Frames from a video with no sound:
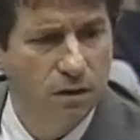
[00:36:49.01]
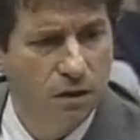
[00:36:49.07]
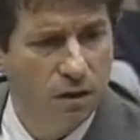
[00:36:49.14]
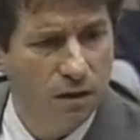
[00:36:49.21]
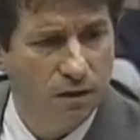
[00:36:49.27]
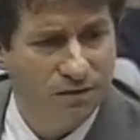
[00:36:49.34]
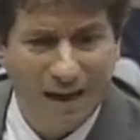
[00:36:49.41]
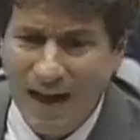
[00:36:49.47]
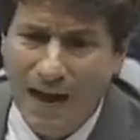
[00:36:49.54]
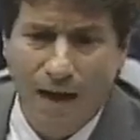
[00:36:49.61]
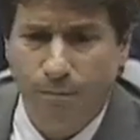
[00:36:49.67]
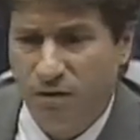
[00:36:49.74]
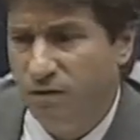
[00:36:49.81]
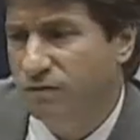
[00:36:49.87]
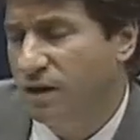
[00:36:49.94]
It's a
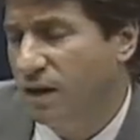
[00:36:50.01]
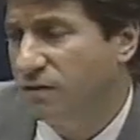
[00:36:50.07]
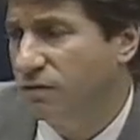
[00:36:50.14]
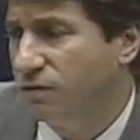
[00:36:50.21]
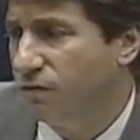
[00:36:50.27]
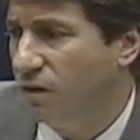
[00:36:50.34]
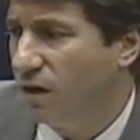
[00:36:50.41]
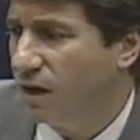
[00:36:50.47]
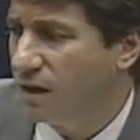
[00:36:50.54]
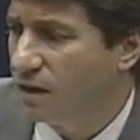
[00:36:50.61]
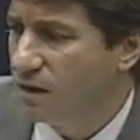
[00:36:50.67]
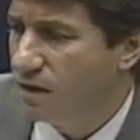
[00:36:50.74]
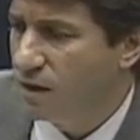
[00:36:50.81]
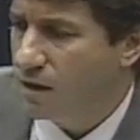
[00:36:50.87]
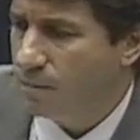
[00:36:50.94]
habit of testifying.
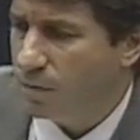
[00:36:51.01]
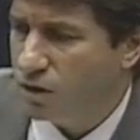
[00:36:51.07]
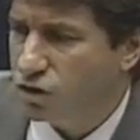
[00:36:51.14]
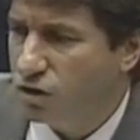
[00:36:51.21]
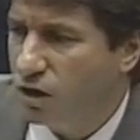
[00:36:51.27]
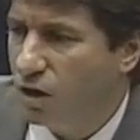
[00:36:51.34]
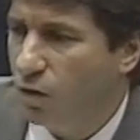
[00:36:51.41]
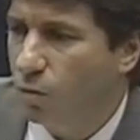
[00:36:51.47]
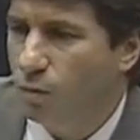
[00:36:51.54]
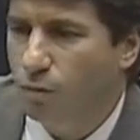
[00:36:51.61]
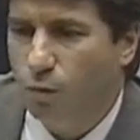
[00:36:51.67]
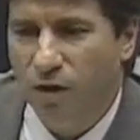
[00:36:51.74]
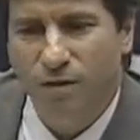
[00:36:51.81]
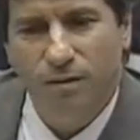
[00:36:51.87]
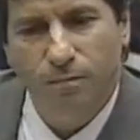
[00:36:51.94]
But, you know,
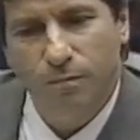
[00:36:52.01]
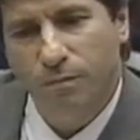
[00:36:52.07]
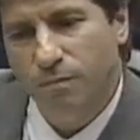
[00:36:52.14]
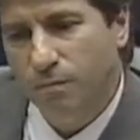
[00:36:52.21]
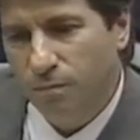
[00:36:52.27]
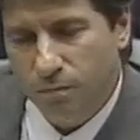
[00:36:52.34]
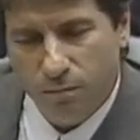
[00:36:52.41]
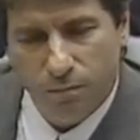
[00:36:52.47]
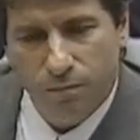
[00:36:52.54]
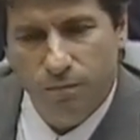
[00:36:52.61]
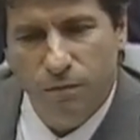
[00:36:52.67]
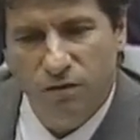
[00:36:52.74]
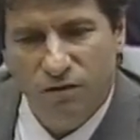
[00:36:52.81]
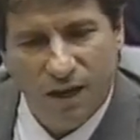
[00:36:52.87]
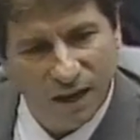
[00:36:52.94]
when
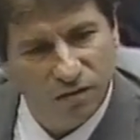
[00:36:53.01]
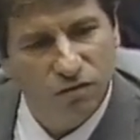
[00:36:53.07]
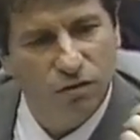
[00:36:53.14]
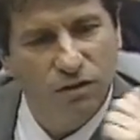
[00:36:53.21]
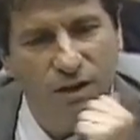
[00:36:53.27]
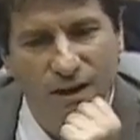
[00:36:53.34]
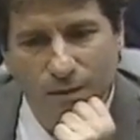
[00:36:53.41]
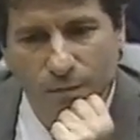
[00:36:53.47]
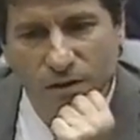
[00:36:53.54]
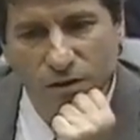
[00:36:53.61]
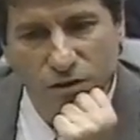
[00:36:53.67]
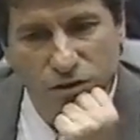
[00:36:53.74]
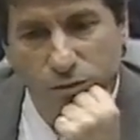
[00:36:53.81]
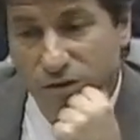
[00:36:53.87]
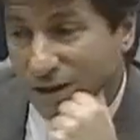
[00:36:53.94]
Ms. Kessler came
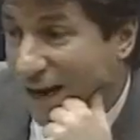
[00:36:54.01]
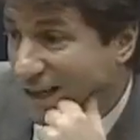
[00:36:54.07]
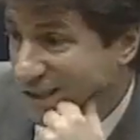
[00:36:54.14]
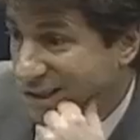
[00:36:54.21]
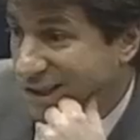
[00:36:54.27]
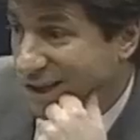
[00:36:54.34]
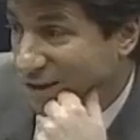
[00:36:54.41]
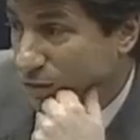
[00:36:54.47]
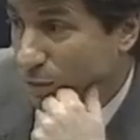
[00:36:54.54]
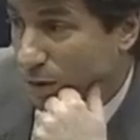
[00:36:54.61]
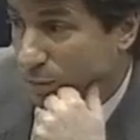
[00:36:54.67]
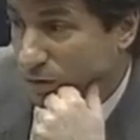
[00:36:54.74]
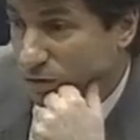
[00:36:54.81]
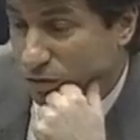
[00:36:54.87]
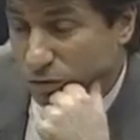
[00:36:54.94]
here, she was actually asked by
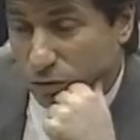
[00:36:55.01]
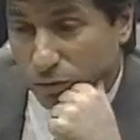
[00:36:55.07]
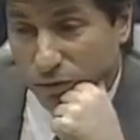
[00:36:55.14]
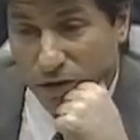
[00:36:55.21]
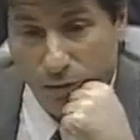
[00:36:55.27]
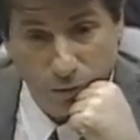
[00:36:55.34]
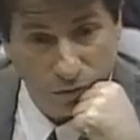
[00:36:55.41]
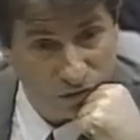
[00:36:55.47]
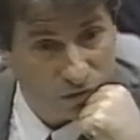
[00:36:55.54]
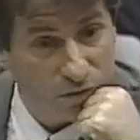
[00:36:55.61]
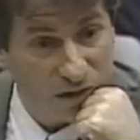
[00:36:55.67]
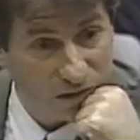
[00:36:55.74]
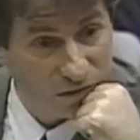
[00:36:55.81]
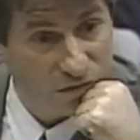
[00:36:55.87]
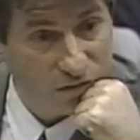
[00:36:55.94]
Mr. Neufeld, was there
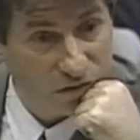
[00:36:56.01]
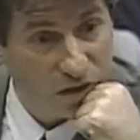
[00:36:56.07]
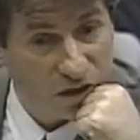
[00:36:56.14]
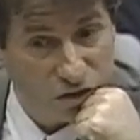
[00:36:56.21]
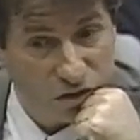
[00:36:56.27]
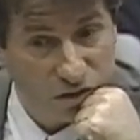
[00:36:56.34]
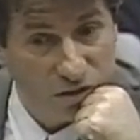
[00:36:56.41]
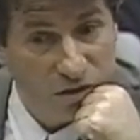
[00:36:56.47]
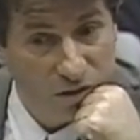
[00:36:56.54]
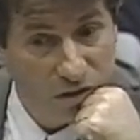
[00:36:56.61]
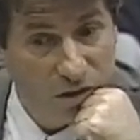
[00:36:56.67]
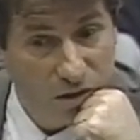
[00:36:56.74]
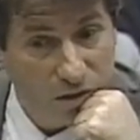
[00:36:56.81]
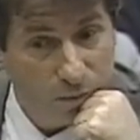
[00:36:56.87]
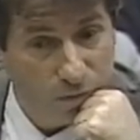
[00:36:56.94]
any discussion
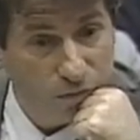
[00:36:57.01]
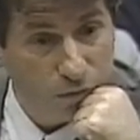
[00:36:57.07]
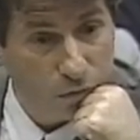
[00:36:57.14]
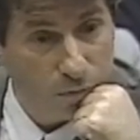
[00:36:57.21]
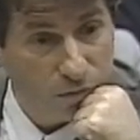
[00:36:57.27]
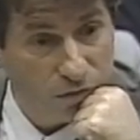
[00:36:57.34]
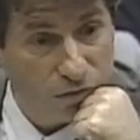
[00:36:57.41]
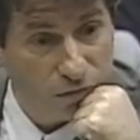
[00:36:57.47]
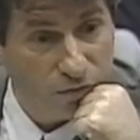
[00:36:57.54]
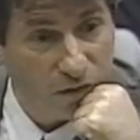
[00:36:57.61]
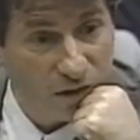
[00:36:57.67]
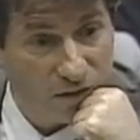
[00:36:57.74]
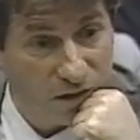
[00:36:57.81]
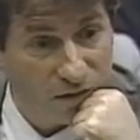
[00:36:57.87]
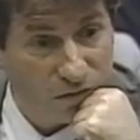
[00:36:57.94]
before Mr.
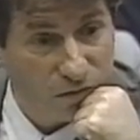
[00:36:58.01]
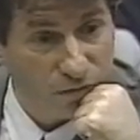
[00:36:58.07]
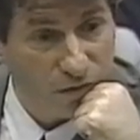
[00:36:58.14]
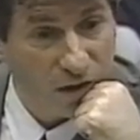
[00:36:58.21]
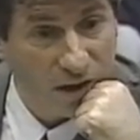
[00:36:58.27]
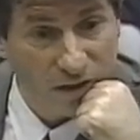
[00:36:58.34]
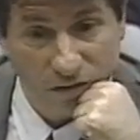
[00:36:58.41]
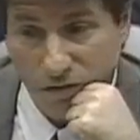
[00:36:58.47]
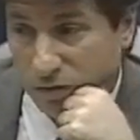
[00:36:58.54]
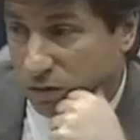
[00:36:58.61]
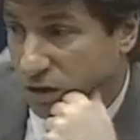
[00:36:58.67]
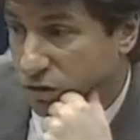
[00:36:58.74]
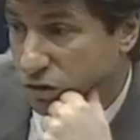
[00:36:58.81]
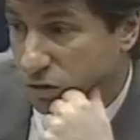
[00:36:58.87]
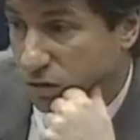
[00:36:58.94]
Fung testified in the
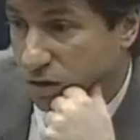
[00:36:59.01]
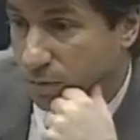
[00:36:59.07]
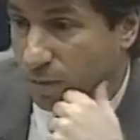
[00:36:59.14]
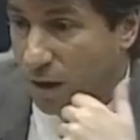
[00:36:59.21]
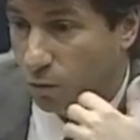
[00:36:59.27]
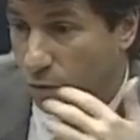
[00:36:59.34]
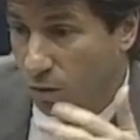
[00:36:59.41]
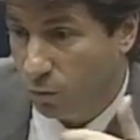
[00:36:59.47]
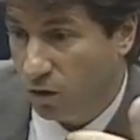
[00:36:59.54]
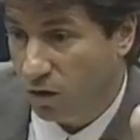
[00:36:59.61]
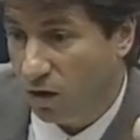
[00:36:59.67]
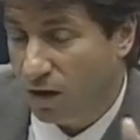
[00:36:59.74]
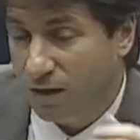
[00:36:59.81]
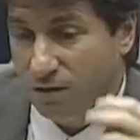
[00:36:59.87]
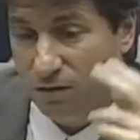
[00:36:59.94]
grand jury about what went
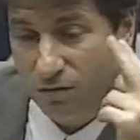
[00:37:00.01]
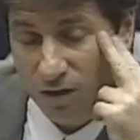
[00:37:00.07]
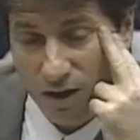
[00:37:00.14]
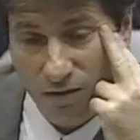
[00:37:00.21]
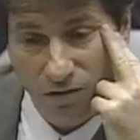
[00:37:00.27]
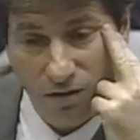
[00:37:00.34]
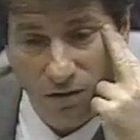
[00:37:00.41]
on in this case?